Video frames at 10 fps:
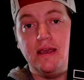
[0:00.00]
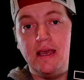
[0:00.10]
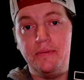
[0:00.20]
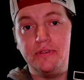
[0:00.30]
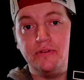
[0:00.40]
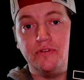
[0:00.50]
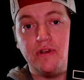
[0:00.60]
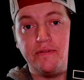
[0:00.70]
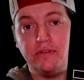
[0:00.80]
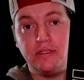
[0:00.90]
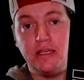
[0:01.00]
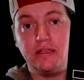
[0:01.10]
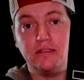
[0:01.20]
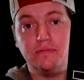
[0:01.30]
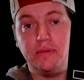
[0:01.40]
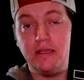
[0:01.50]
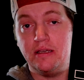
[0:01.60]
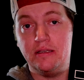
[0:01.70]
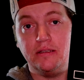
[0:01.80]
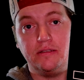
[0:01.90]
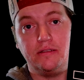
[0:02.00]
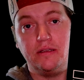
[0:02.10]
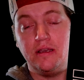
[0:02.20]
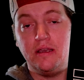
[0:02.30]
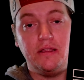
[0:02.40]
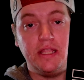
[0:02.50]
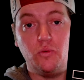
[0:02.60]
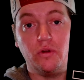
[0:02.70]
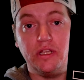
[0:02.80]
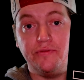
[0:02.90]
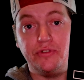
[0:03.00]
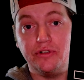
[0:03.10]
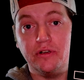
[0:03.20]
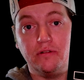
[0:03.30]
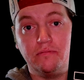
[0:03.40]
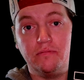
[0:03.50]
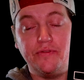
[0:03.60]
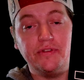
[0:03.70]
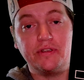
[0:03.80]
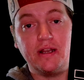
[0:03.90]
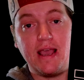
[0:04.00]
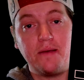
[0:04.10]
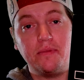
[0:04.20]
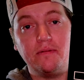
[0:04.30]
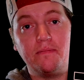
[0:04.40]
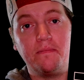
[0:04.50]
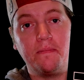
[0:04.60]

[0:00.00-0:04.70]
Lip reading: episodes 5 and 6, because they weren't even sure if it was going to happen.